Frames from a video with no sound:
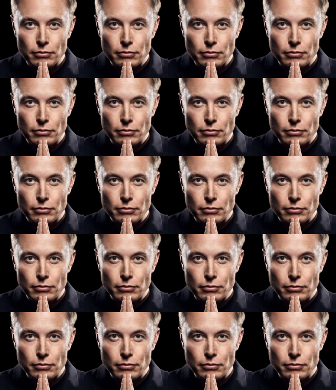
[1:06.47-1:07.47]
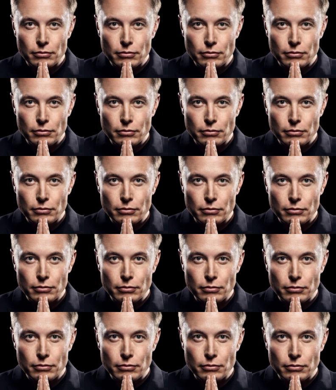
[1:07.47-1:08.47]

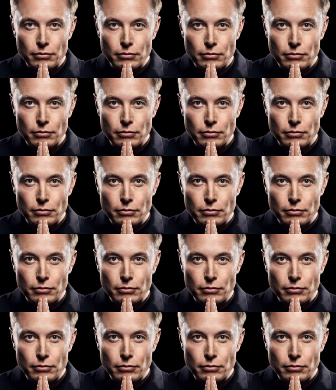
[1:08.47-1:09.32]
(no one is talking)